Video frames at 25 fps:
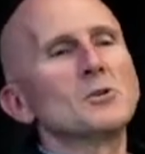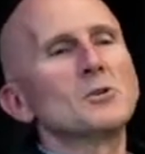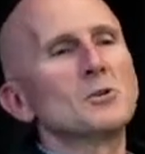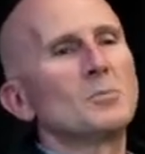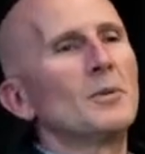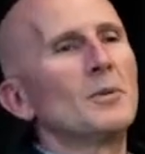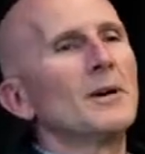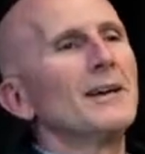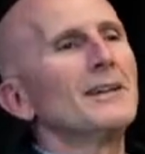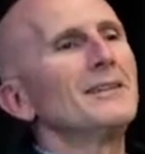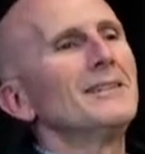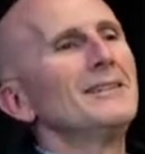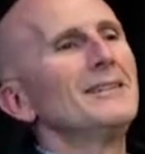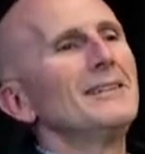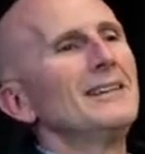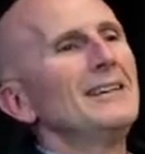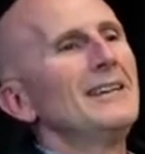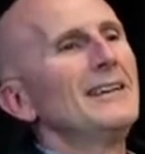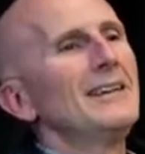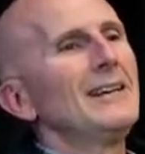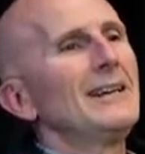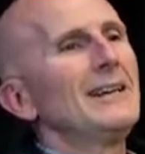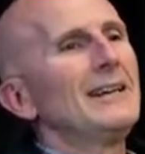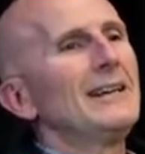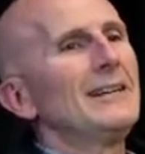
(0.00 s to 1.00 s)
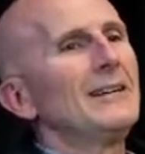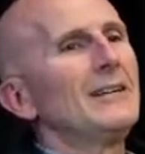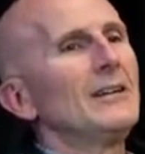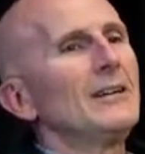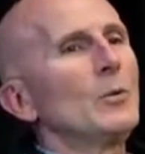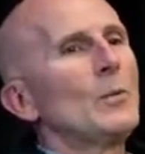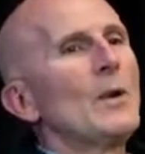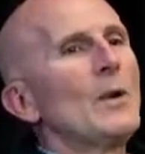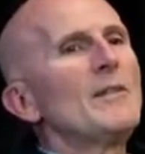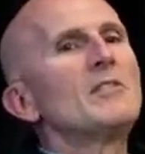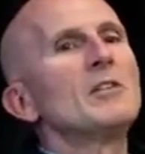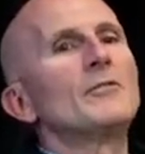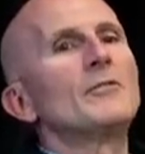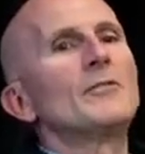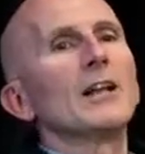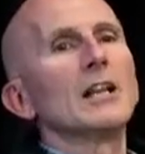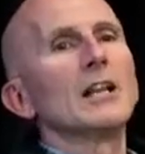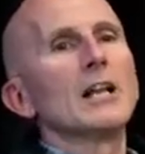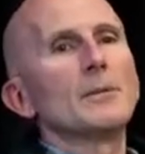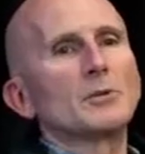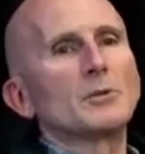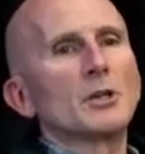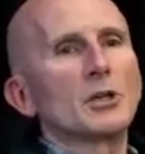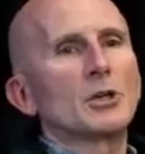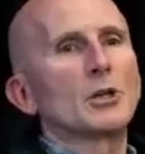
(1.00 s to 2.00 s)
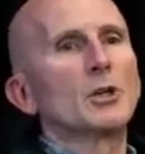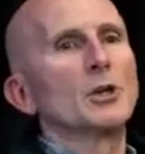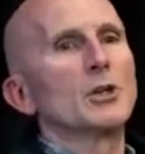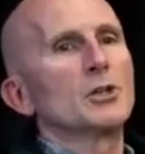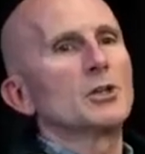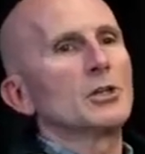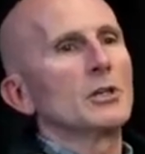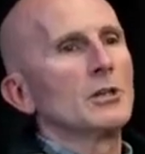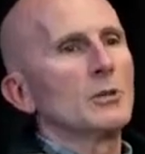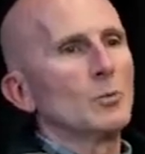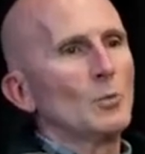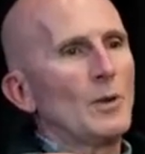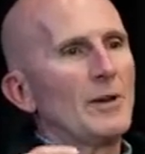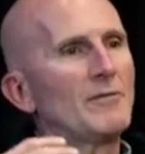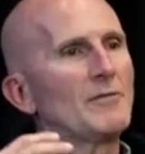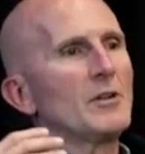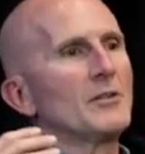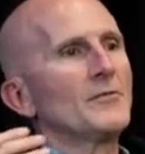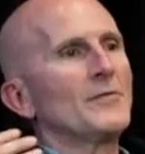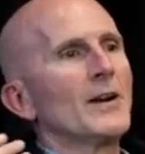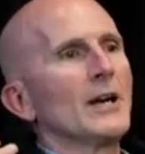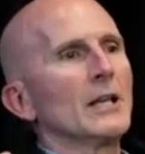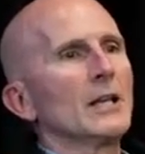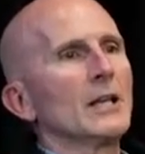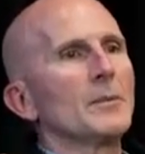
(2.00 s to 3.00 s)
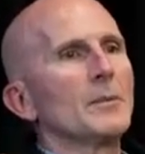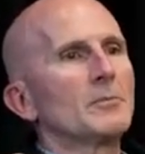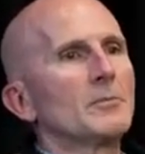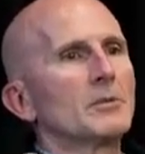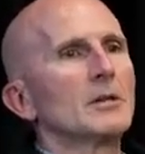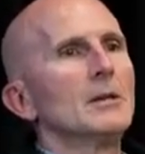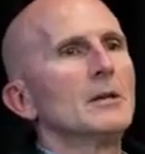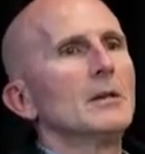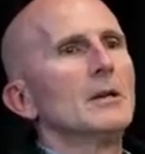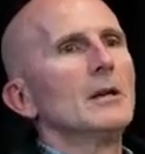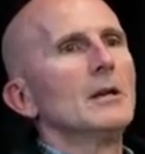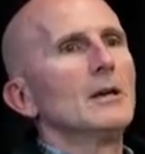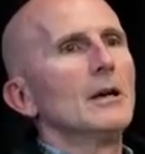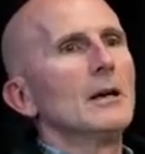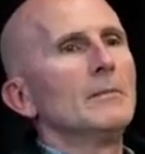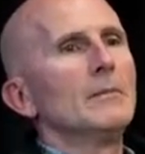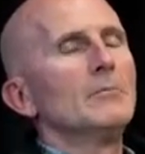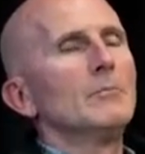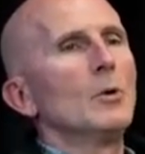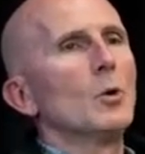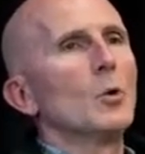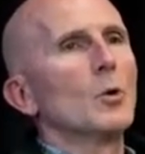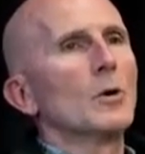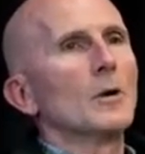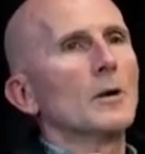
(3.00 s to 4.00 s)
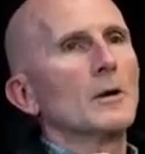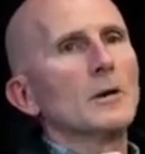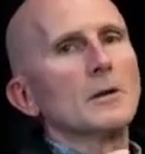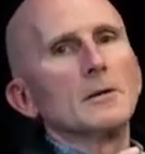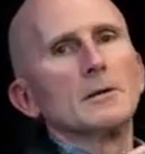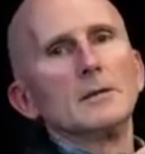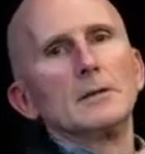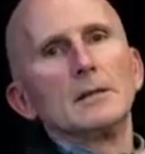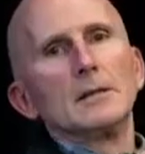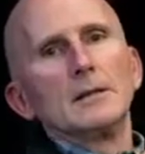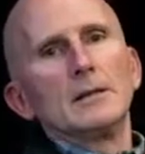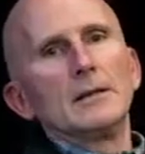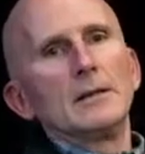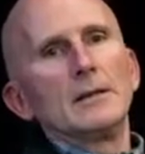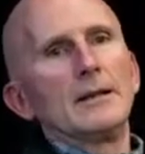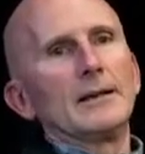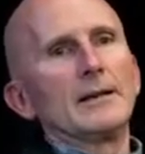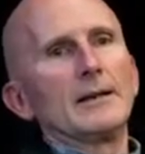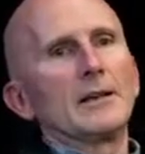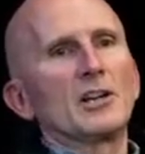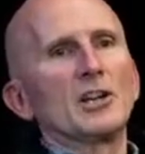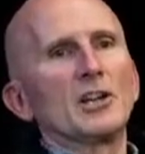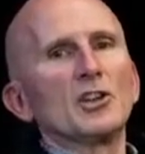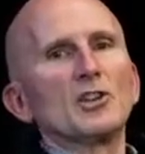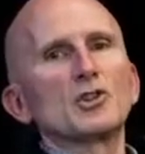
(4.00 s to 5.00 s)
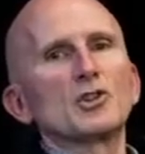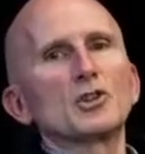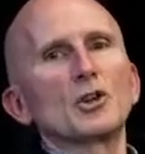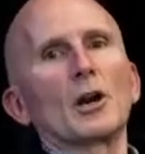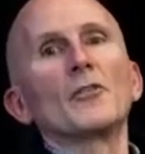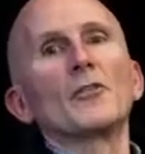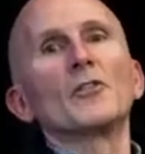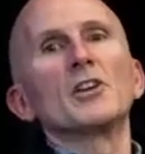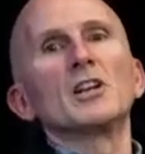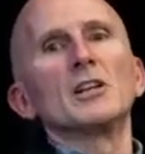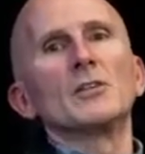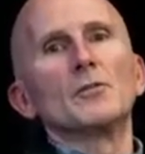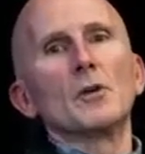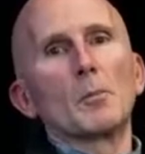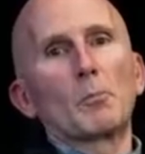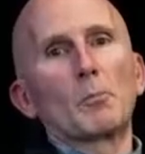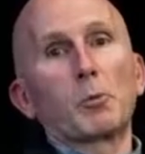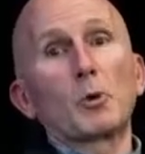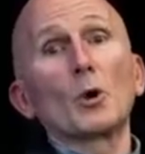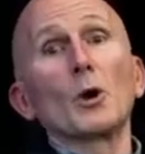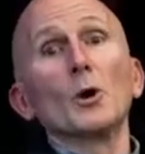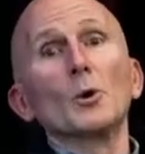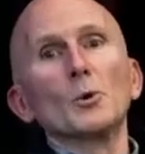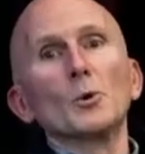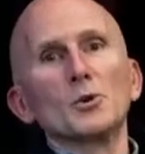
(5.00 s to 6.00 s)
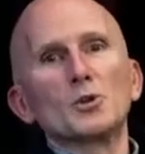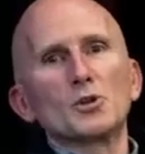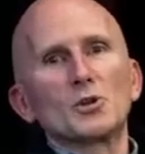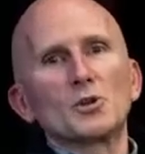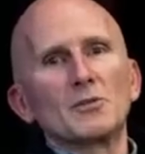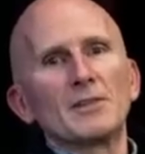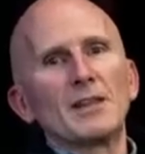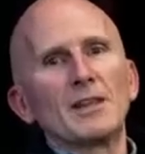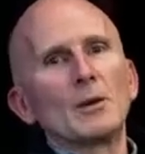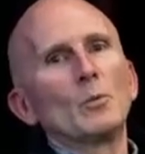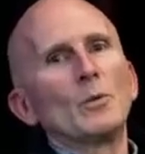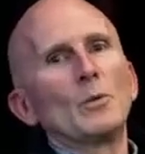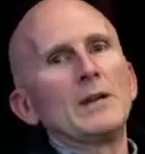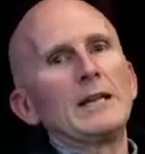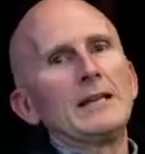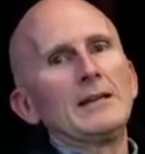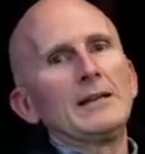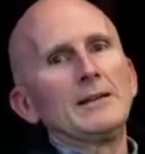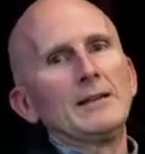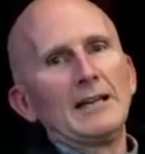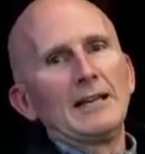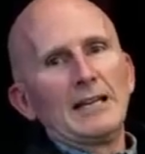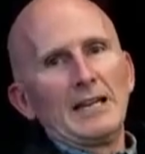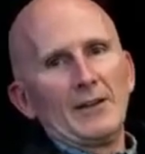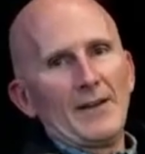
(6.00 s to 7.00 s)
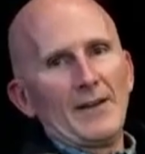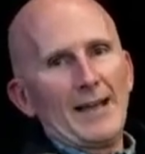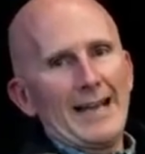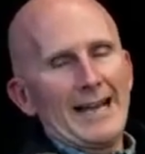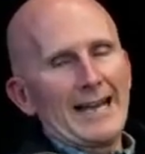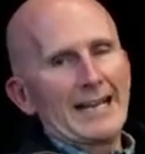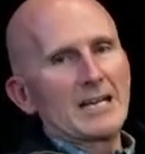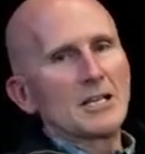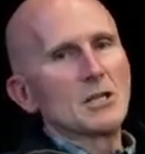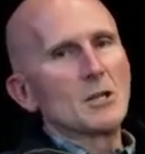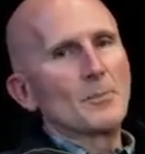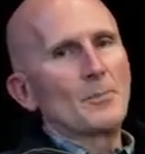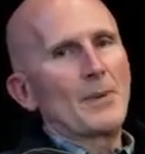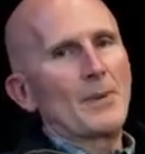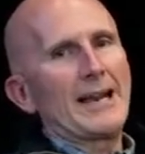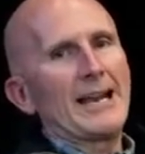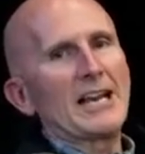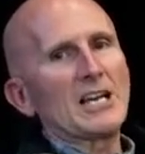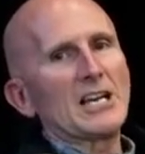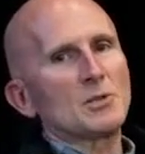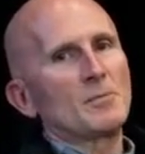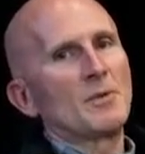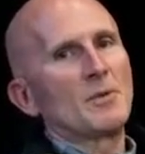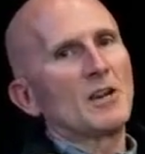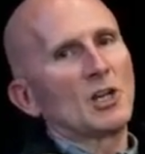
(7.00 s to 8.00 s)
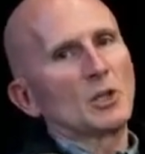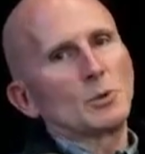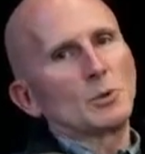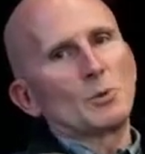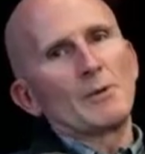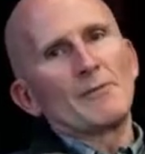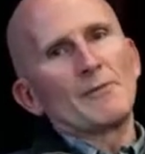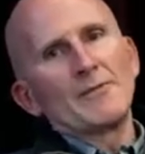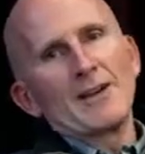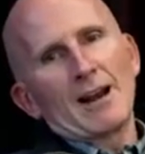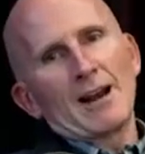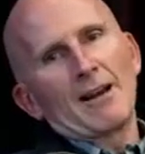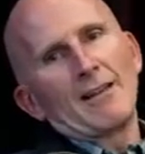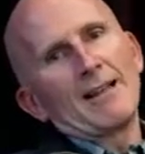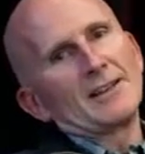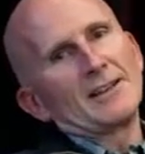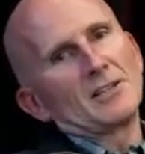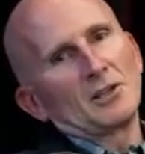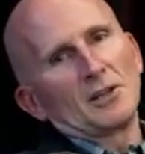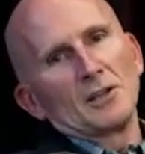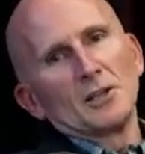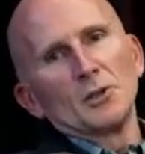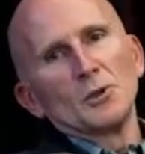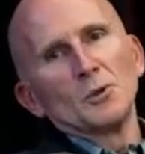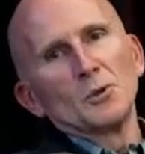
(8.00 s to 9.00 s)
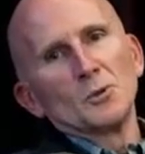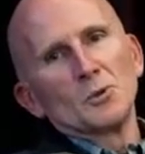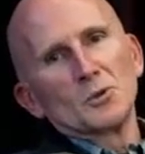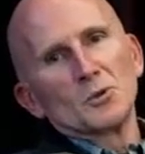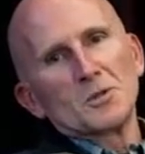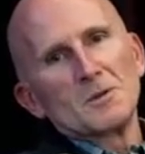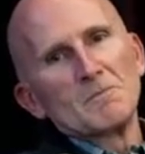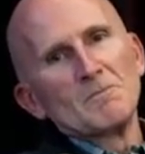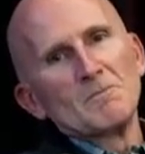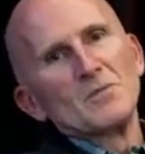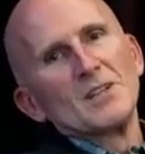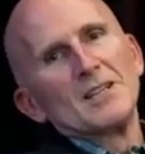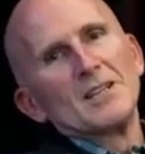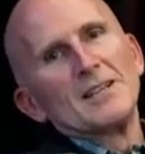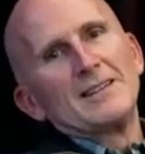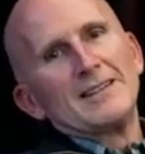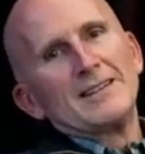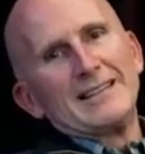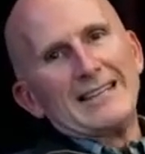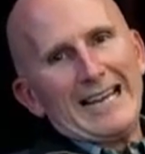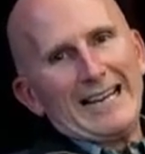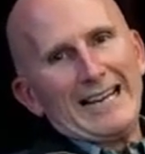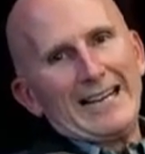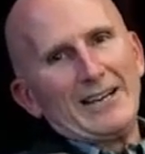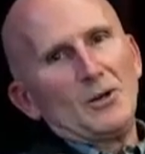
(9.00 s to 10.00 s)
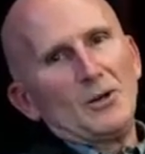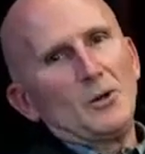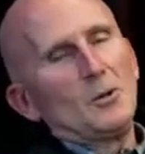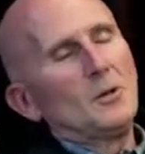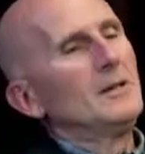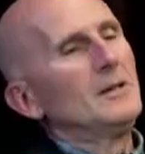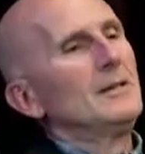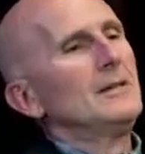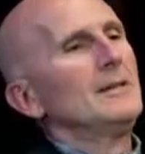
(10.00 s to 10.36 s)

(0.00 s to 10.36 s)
But uh, we've developed a cushion. We've developed a more uh, conservative approach than we have had in the past because we've got a lot to lose now.